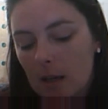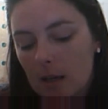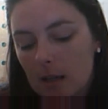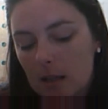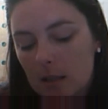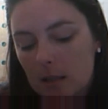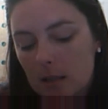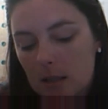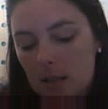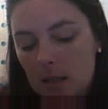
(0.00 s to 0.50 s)

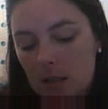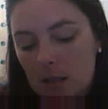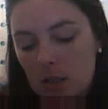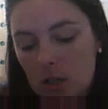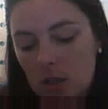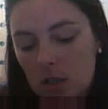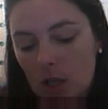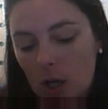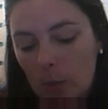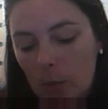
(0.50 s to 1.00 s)

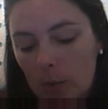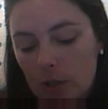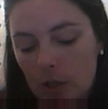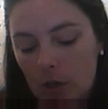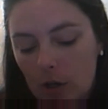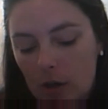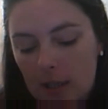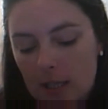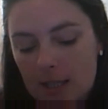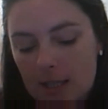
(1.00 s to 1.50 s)
So which
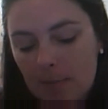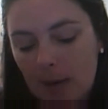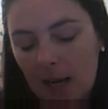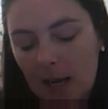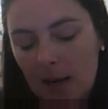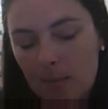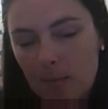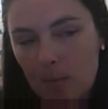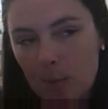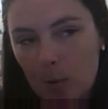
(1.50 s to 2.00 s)
I'll
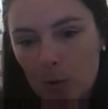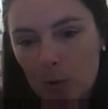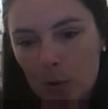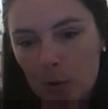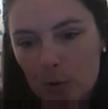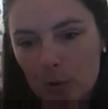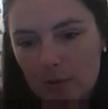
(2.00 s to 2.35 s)
explain more.